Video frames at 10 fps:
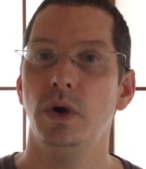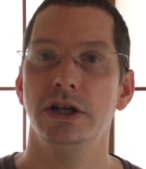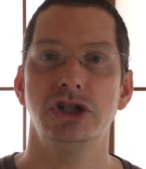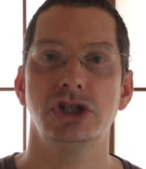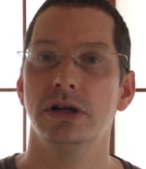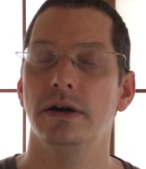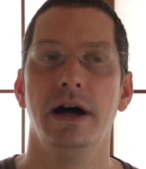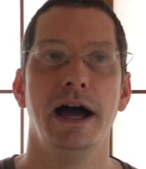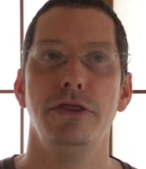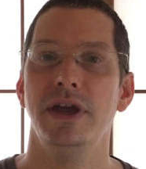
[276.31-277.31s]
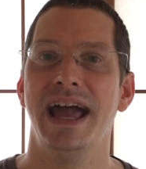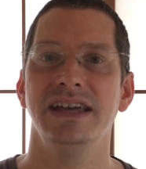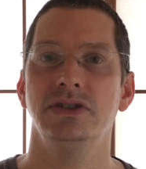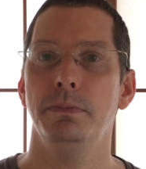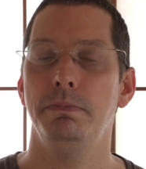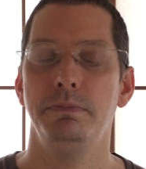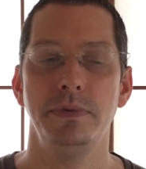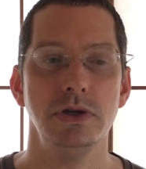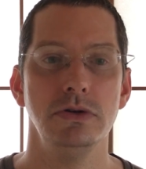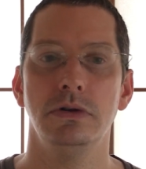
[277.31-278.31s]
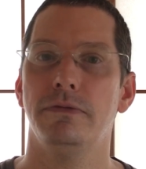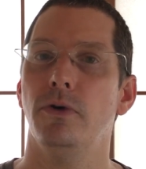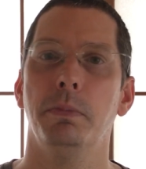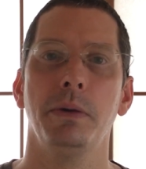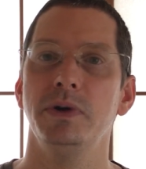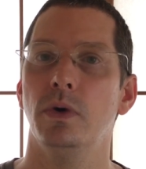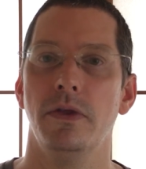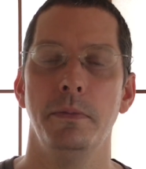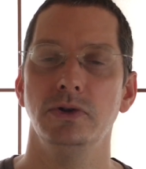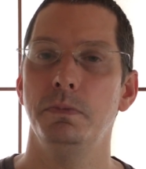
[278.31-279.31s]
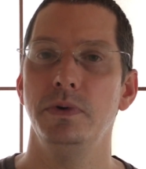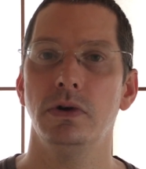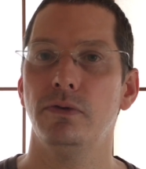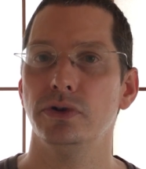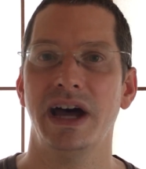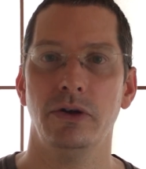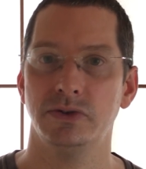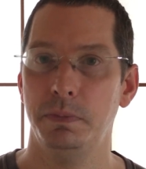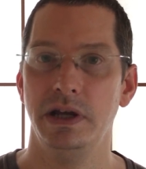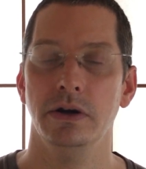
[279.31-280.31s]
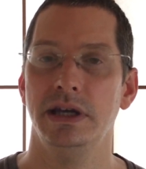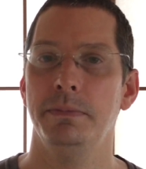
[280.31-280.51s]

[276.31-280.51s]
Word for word: which I think has a beautiful, probably one of the most beautiful dials, period.